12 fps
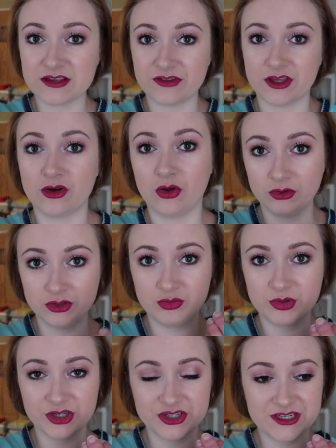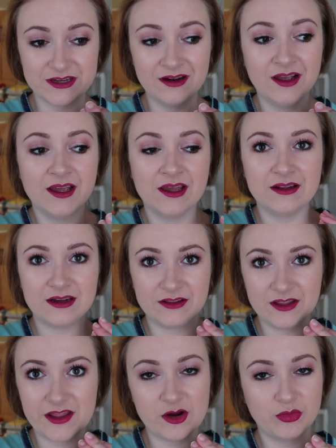I feel like a whole new person now
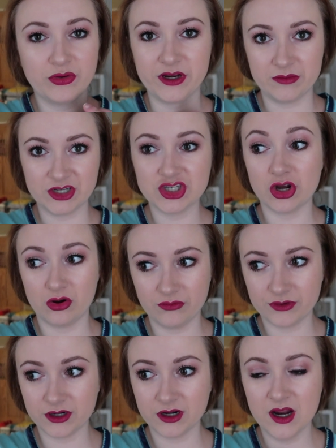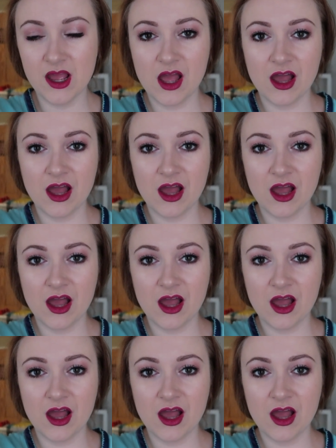that they're pretty much over.